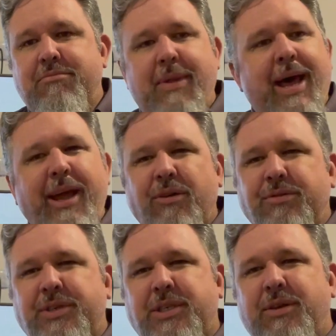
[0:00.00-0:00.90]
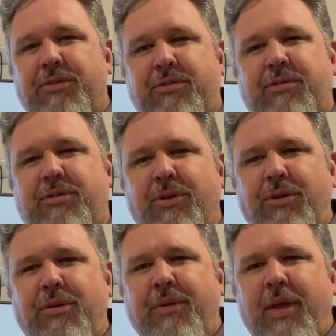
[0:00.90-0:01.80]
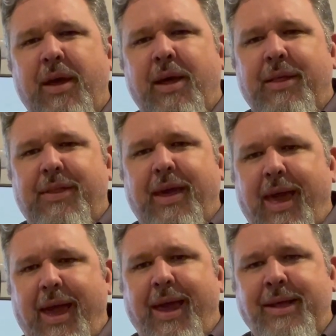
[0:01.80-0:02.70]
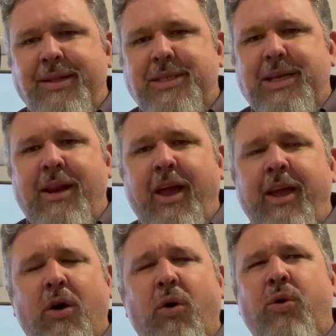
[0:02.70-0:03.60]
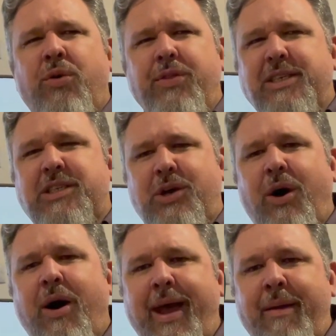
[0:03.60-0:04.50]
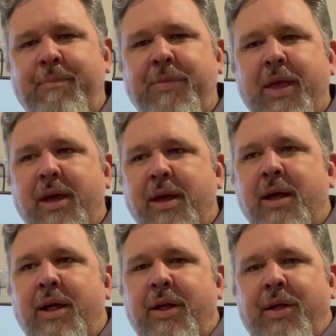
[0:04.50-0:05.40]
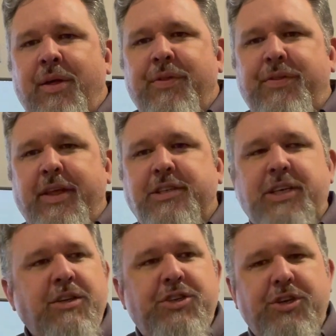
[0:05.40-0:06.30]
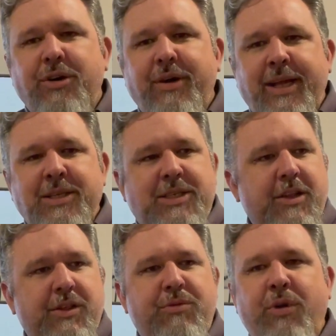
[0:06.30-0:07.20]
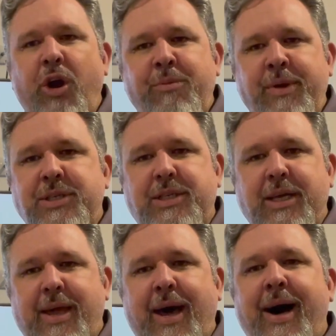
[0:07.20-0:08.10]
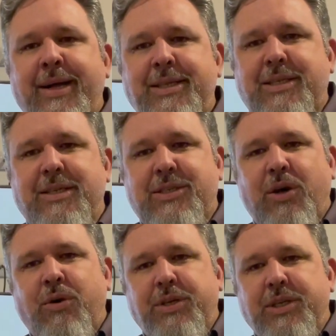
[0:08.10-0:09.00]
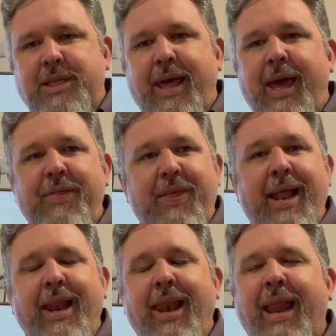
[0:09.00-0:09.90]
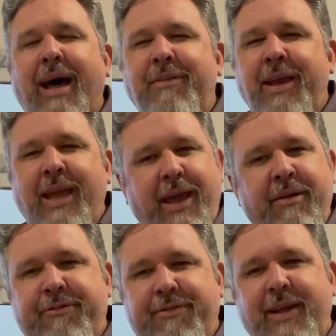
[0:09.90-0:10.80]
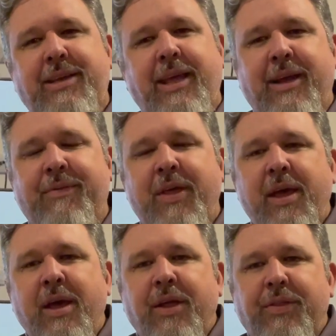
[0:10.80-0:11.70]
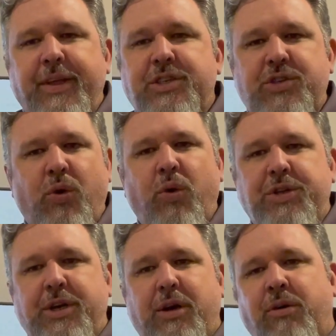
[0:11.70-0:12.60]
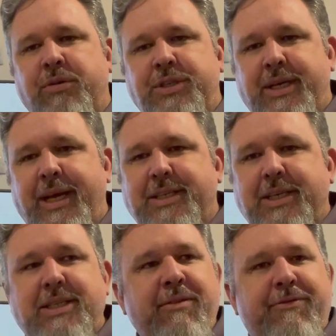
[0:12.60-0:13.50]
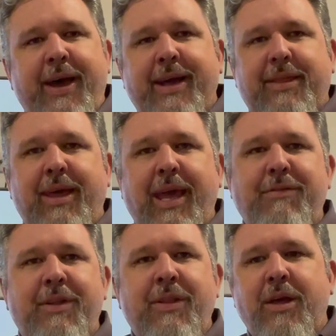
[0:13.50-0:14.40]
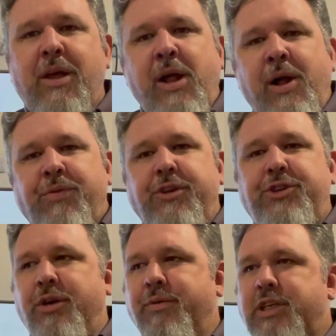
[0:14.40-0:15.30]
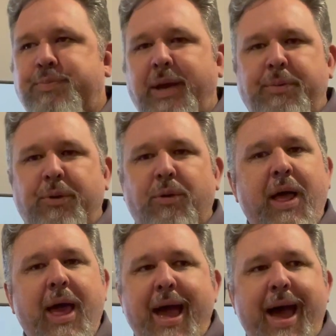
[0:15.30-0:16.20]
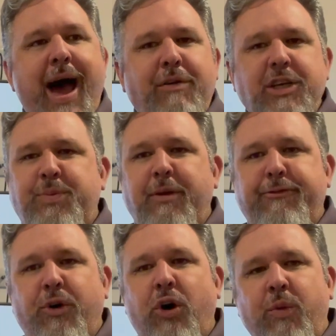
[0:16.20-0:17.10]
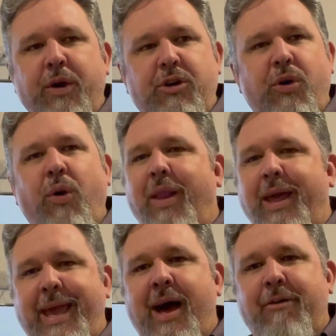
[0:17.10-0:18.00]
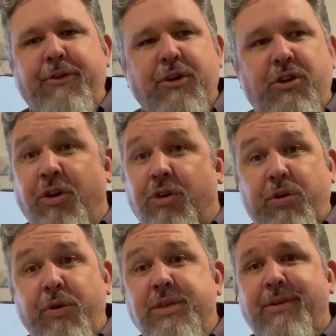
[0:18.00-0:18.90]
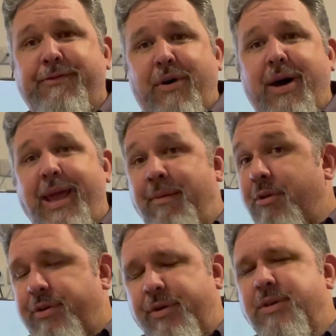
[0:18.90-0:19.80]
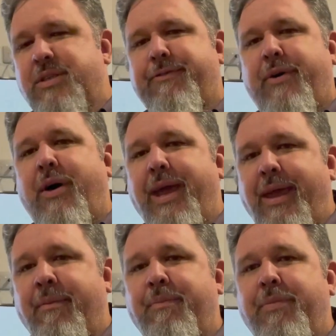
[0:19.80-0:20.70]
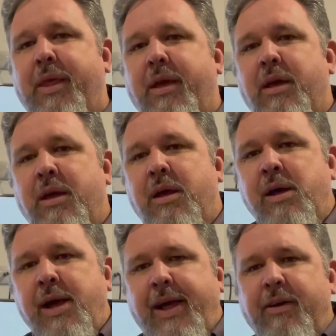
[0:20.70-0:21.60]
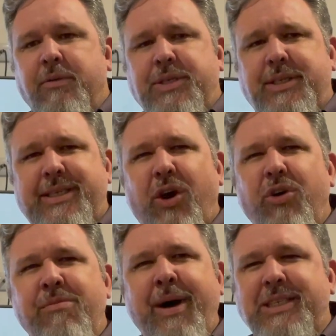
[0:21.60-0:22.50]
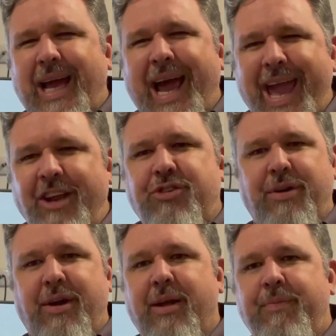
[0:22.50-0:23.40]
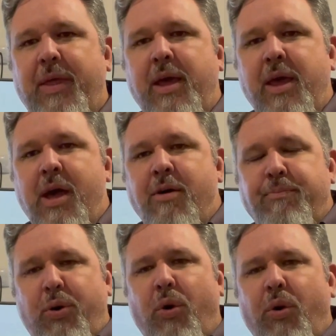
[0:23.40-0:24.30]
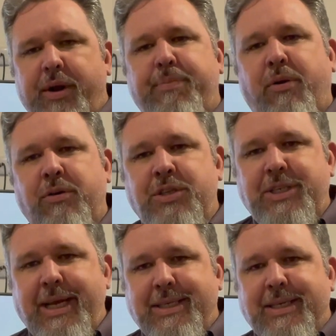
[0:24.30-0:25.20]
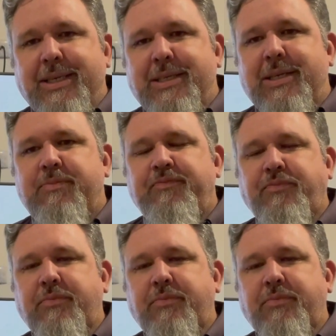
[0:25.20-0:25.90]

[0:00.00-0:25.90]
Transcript: nails through the hands. And all this time, the centurions, the Romans, the guards, the soldiers, they're loving inflicting this torture on Jesus. In fact, even the Jewish people hours before were calling out for crucify him, crucify him. And there was so much hatred poured upon Jesus.